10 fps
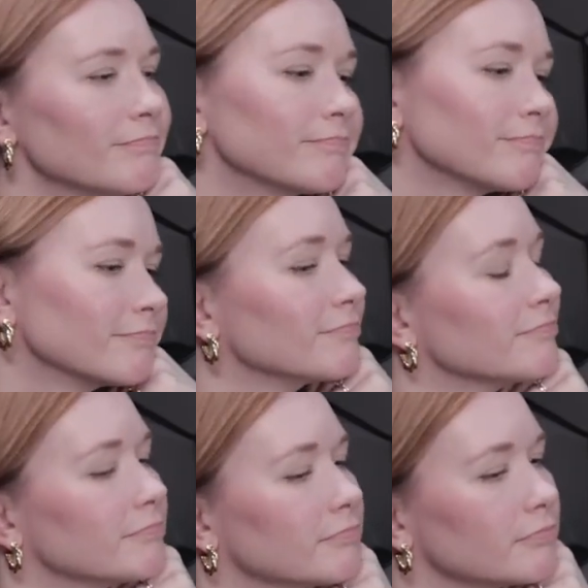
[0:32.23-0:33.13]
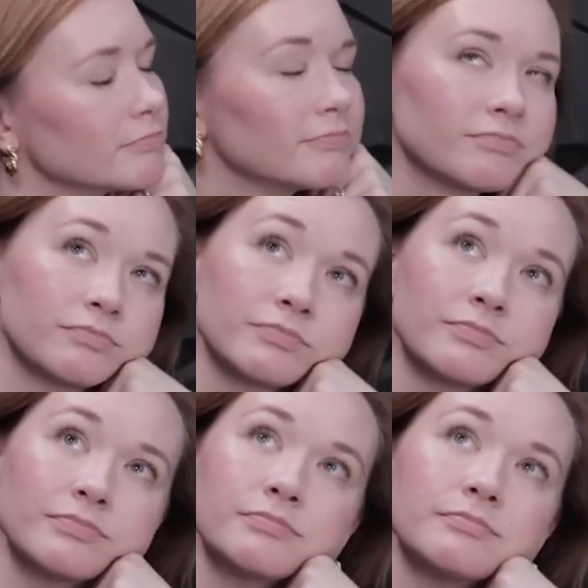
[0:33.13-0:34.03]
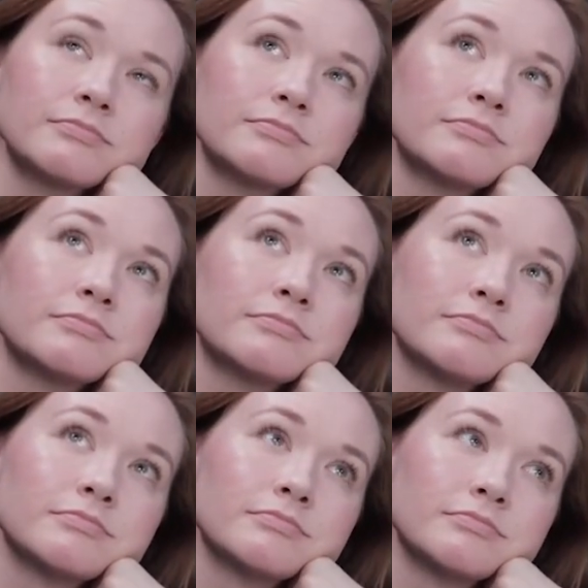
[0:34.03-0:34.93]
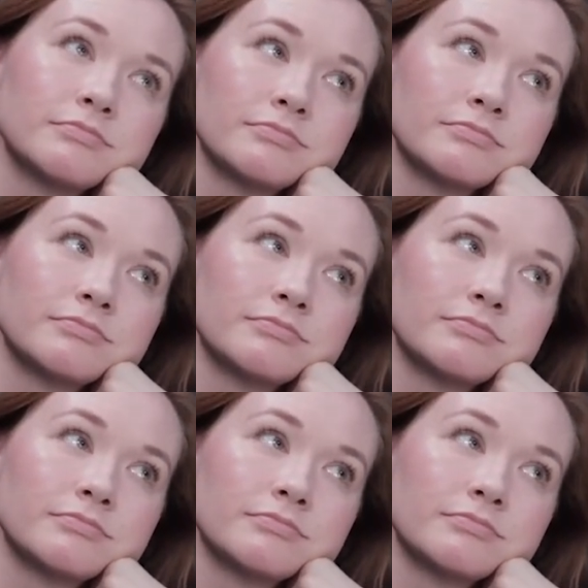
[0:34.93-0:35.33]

The person shown says nothing.